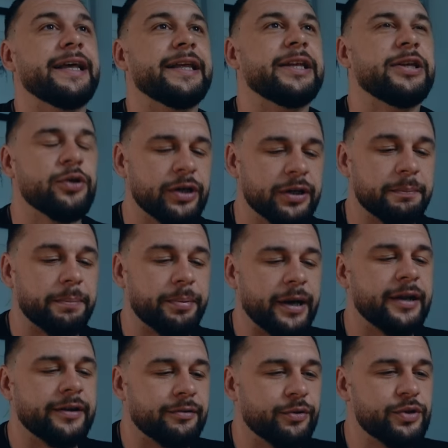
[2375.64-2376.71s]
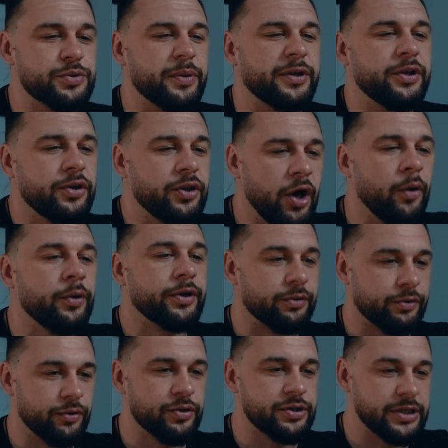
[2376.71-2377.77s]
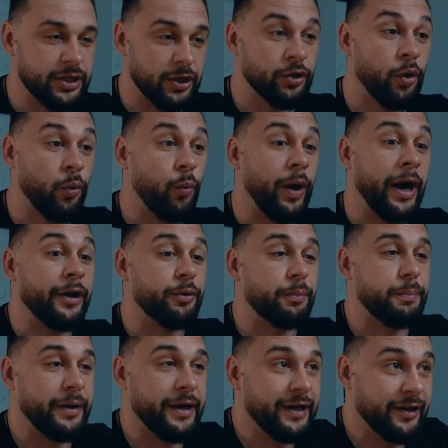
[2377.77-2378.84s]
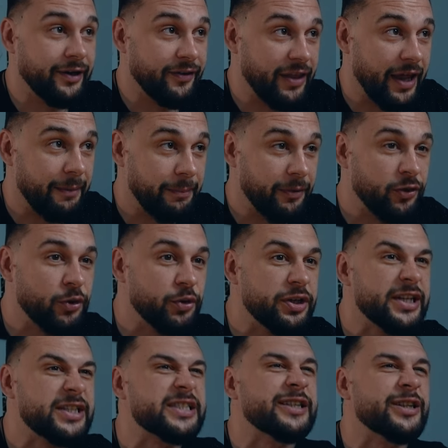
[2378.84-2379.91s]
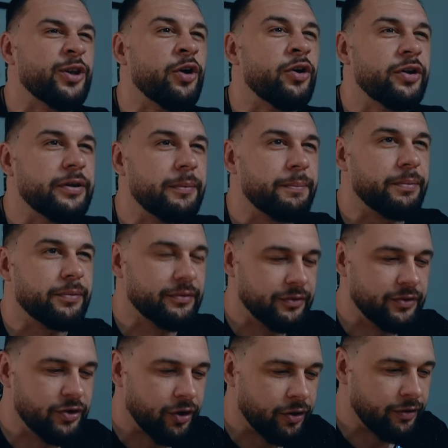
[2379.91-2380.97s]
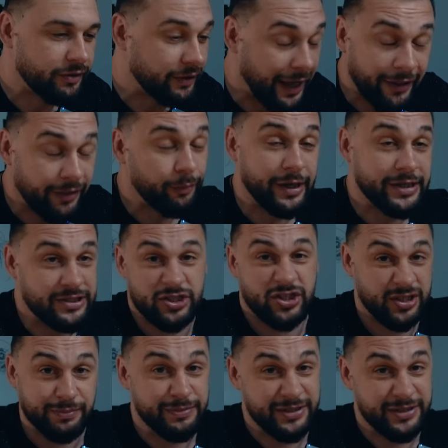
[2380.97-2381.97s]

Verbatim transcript: you can break the rules when you know the rules and you know why you're breaking them, but you need yeah. to learn the otherwise it's just a